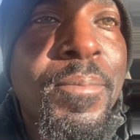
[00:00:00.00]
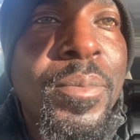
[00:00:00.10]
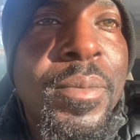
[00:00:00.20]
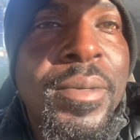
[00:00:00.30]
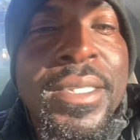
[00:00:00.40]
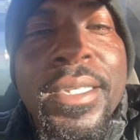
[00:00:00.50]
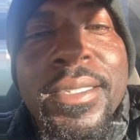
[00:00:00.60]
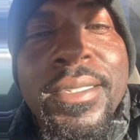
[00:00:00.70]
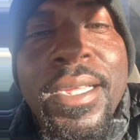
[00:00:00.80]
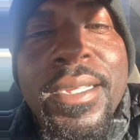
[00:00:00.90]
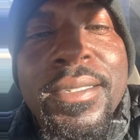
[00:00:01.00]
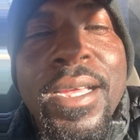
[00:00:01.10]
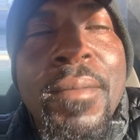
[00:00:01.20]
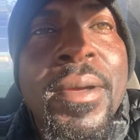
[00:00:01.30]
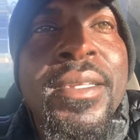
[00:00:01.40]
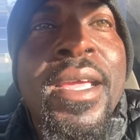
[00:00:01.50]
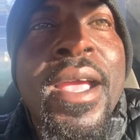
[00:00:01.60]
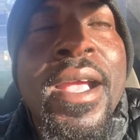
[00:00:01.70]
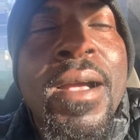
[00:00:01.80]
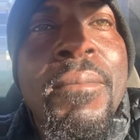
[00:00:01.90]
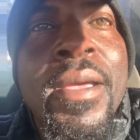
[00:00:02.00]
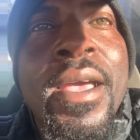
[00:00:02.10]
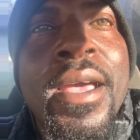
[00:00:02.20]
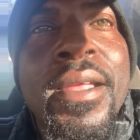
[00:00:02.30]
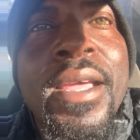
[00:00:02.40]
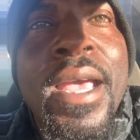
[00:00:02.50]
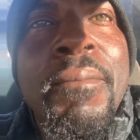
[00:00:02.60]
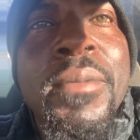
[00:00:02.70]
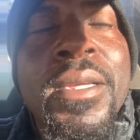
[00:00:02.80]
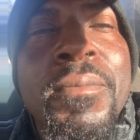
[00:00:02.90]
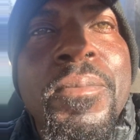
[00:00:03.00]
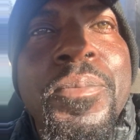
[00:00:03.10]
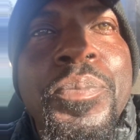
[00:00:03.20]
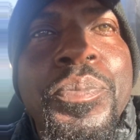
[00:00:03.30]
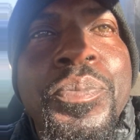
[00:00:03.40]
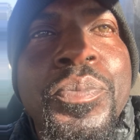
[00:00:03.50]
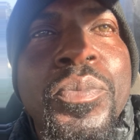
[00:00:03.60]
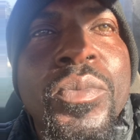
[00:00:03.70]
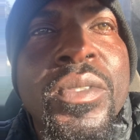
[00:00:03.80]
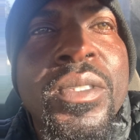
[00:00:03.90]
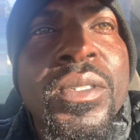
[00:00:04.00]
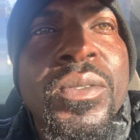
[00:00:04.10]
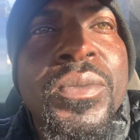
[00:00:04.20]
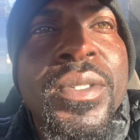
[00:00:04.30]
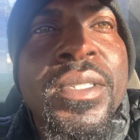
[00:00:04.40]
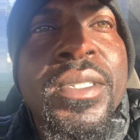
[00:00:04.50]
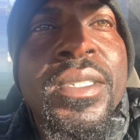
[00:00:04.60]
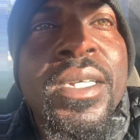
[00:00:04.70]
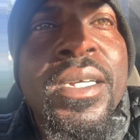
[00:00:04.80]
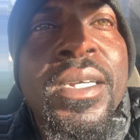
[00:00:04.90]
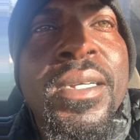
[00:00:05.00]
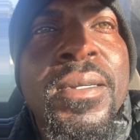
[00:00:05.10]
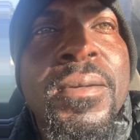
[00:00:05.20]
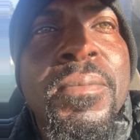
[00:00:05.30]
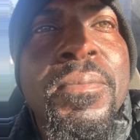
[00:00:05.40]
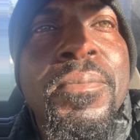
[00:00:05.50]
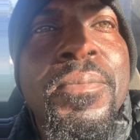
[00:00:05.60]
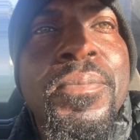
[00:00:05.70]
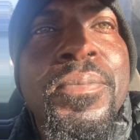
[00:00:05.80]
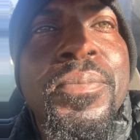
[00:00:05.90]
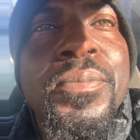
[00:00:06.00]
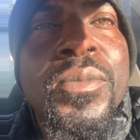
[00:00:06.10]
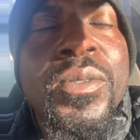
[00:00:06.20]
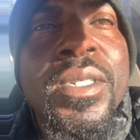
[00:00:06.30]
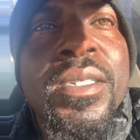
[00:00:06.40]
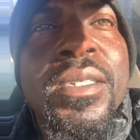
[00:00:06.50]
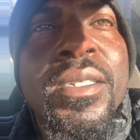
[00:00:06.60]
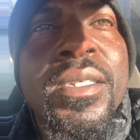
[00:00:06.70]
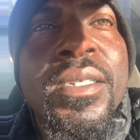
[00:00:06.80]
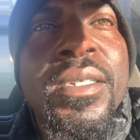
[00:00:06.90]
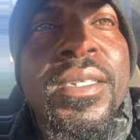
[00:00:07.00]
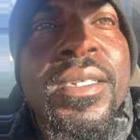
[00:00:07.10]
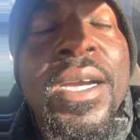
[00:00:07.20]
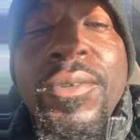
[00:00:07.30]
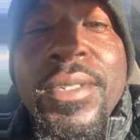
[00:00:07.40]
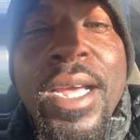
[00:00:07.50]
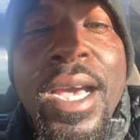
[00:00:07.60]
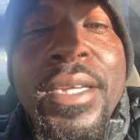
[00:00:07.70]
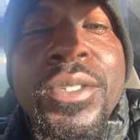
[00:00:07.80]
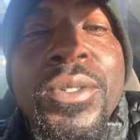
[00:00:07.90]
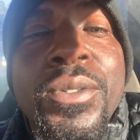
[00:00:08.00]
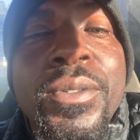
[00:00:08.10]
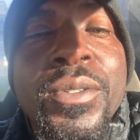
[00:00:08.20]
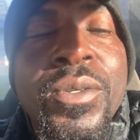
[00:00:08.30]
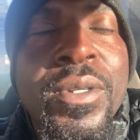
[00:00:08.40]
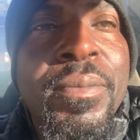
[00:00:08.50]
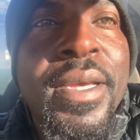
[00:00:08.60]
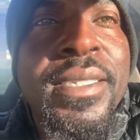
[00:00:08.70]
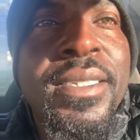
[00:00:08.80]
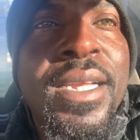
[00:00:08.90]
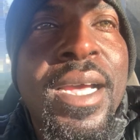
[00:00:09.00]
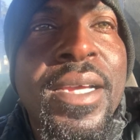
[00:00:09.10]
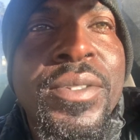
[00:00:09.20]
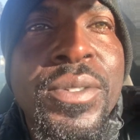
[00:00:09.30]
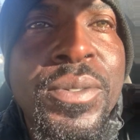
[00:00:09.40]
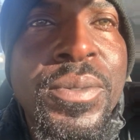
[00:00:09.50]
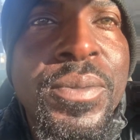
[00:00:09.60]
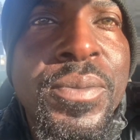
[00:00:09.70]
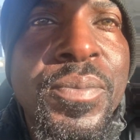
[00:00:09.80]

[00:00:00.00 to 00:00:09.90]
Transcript: But then the second time my dad got mad at me was, what was I? I was in high school. I was going to Pasadena High School.